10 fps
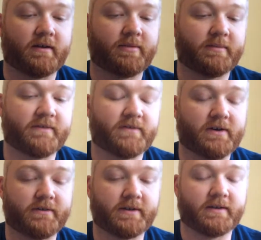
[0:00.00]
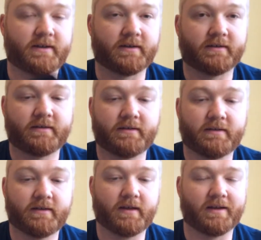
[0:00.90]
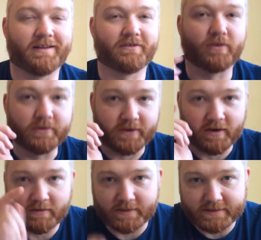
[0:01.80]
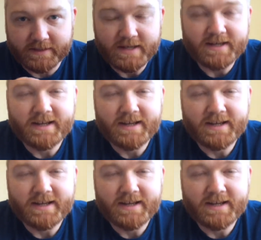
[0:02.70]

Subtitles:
I'll put my phone in here. And of course, always,